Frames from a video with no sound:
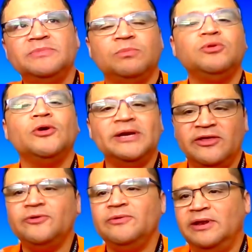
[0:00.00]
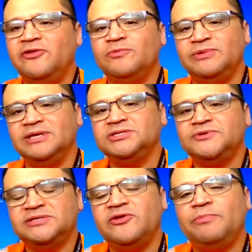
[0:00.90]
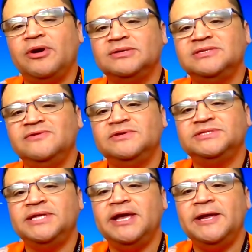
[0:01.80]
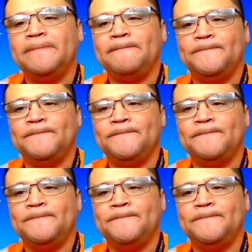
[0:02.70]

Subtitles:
deployed in other districts, other parts of the state.